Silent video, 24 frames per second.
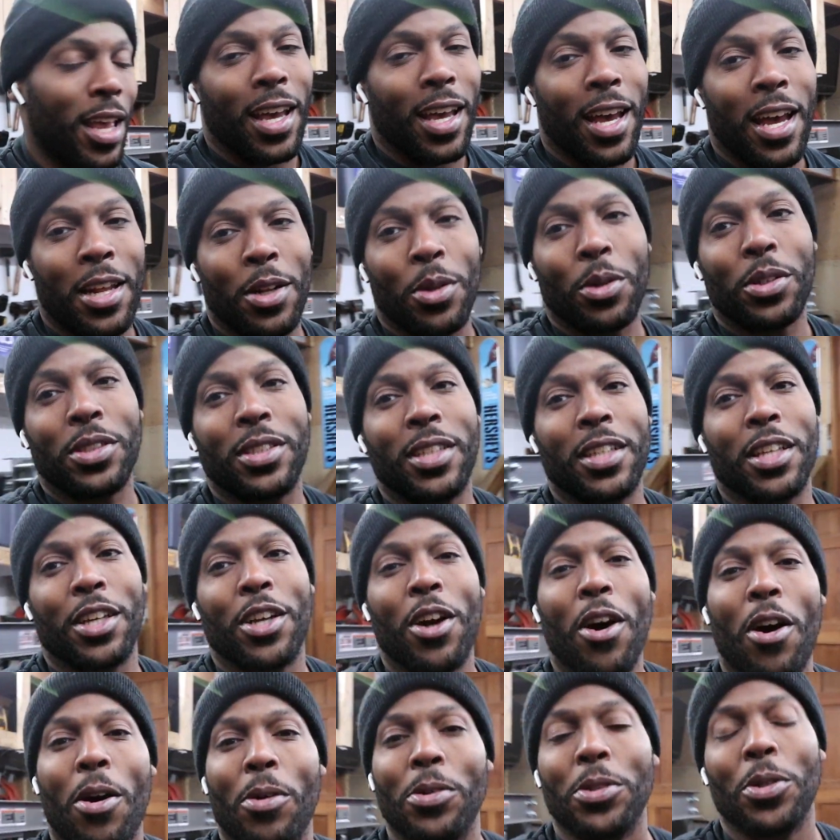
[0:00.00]
and I noticed that the
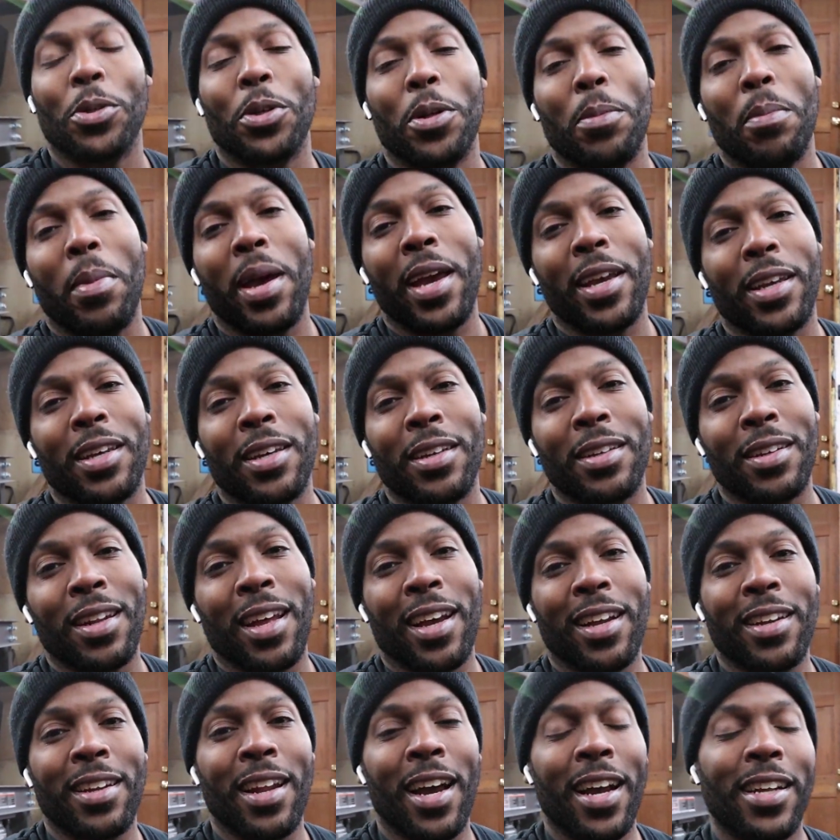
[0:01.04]
car was only making
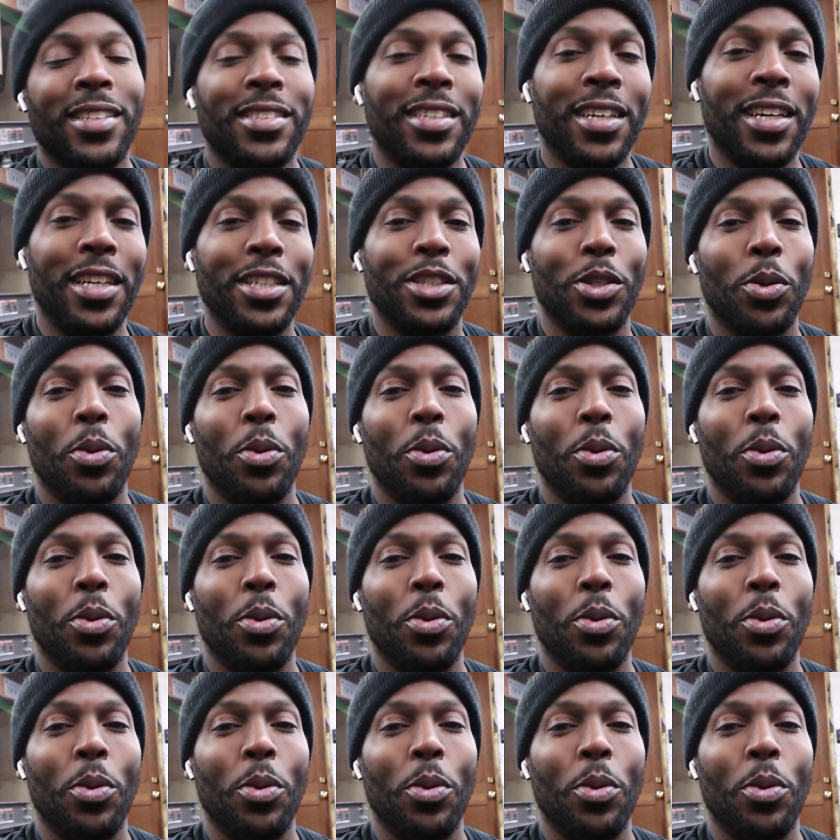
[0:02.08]
like 19,